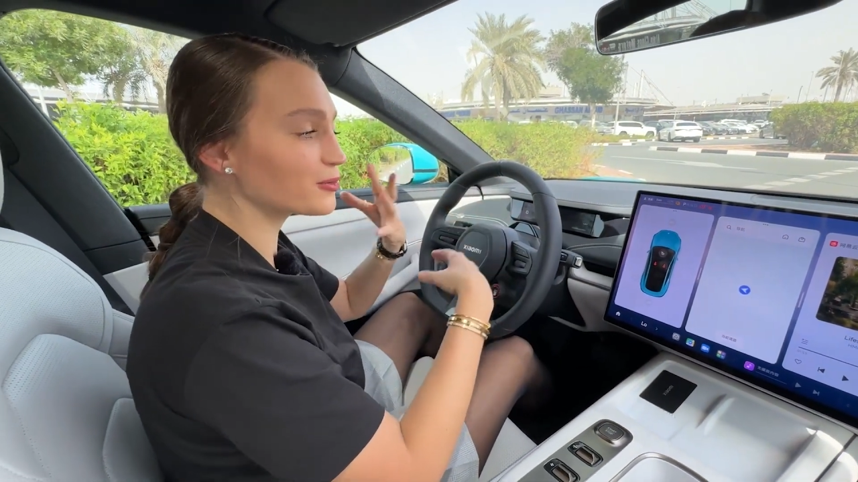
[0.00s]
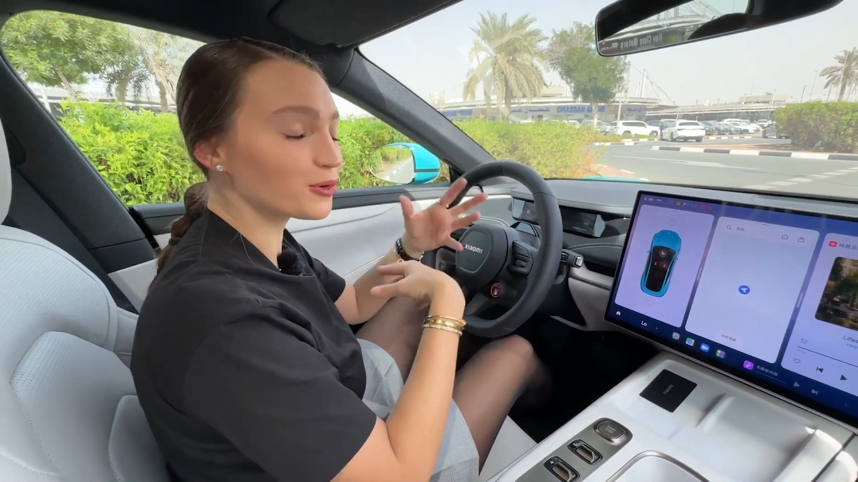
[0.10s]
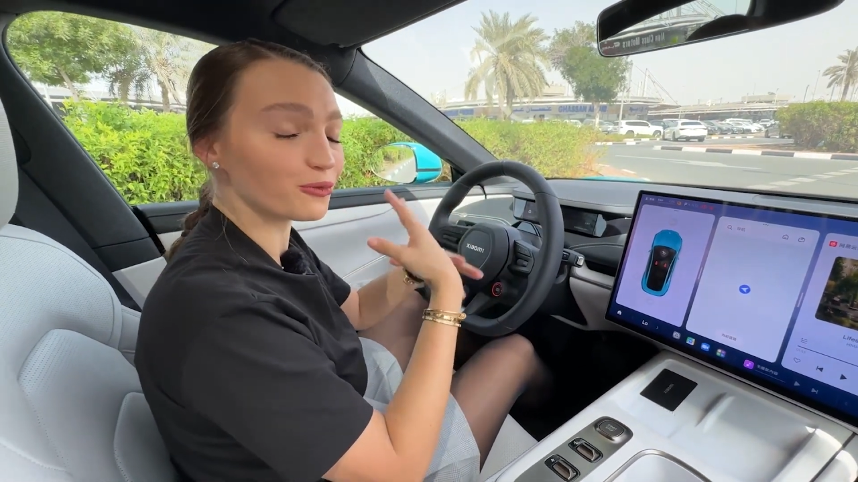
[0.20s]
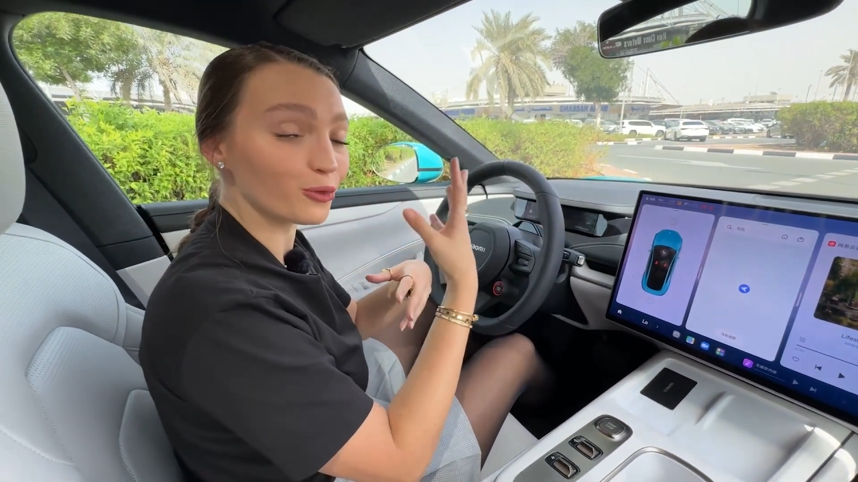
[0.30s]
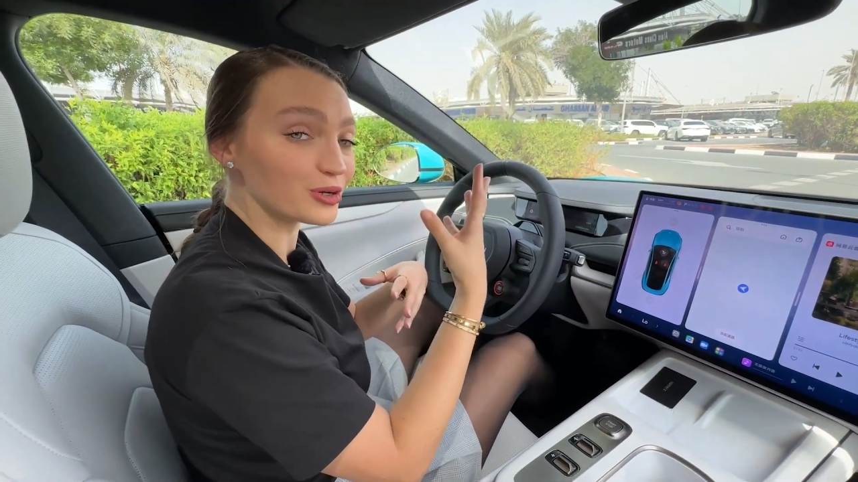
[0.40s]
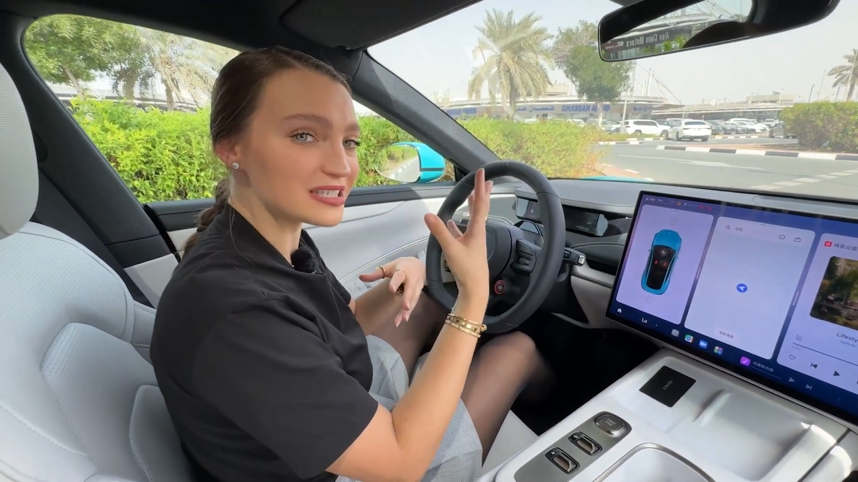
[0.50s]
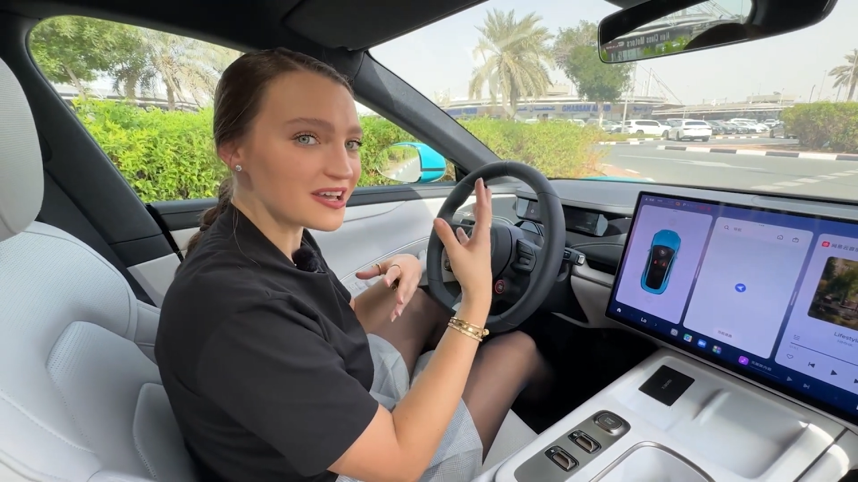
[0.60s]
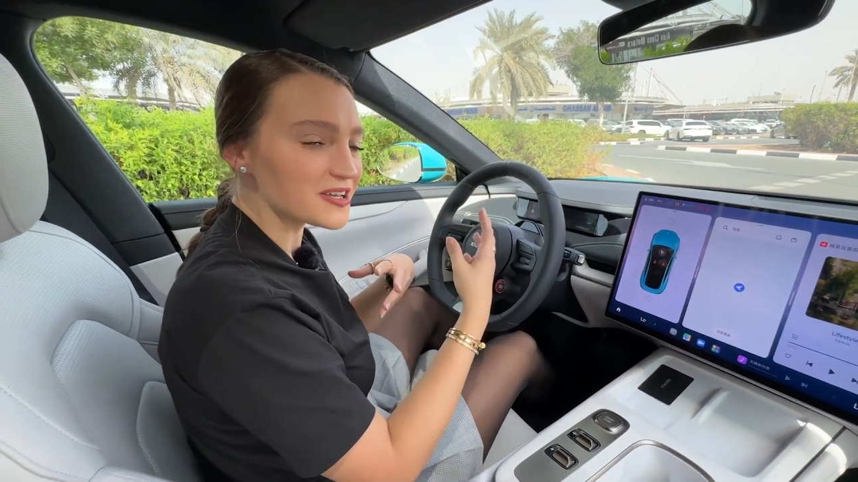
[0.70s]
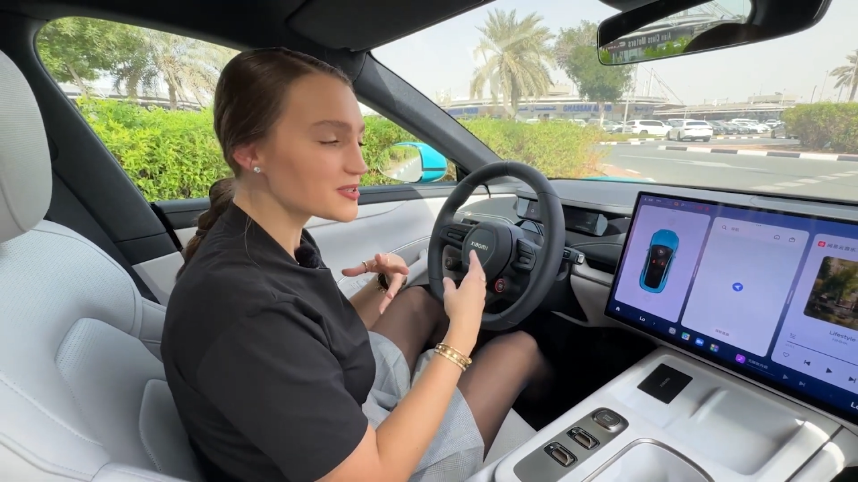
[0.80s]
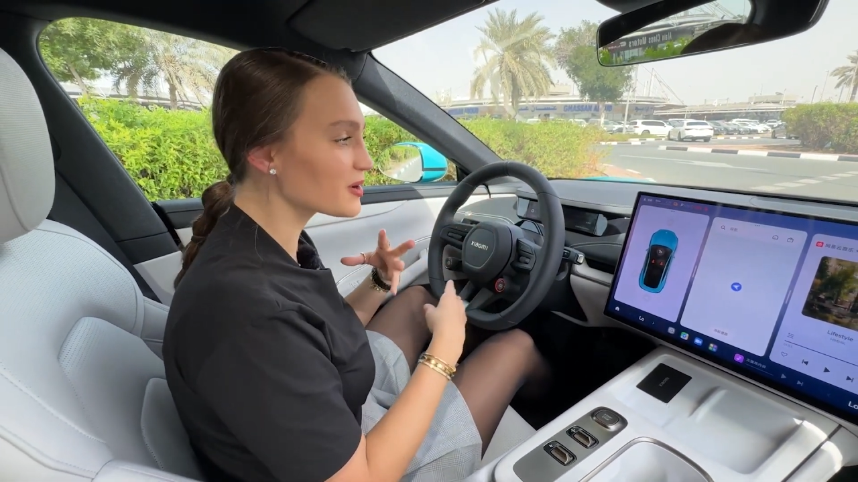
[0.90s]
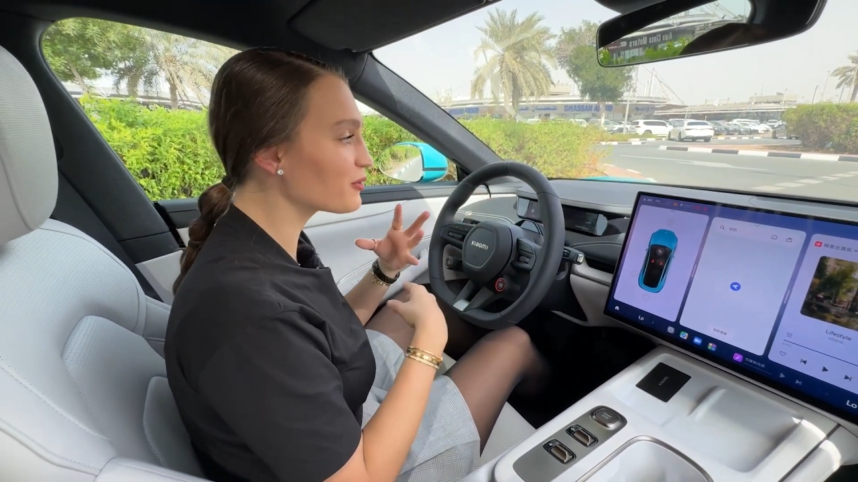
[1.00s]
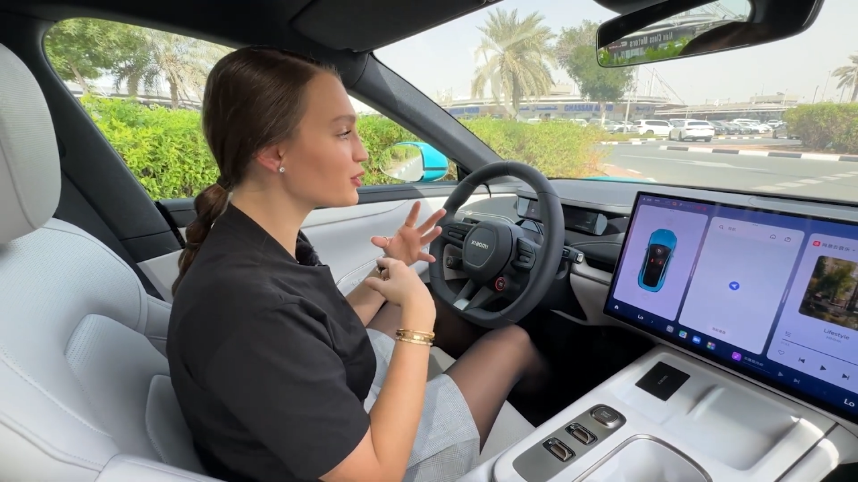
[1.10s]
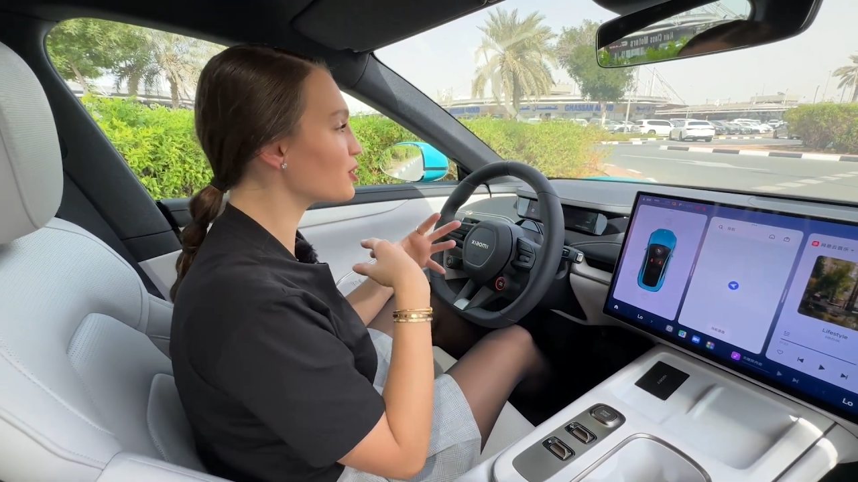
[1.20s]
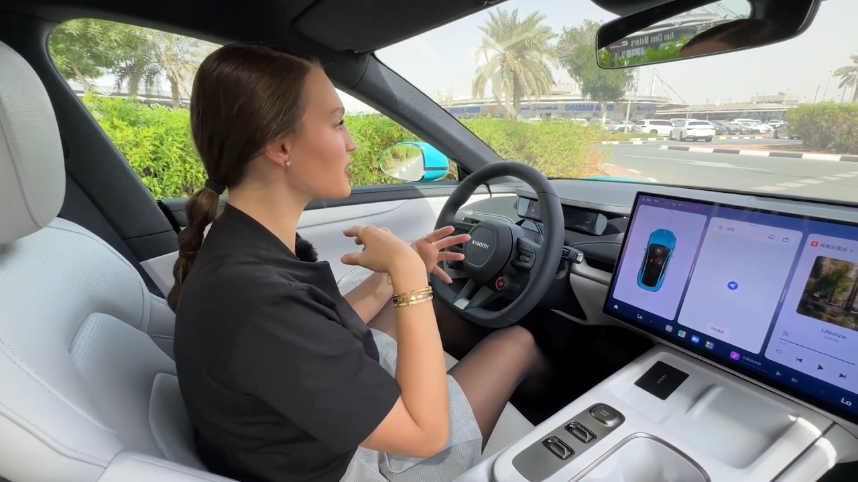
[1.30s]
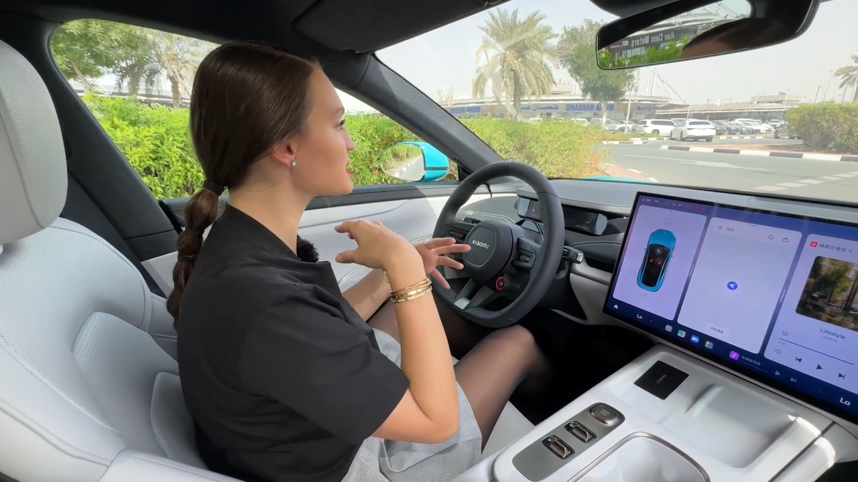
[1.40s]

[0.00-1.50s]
your voice. So if you are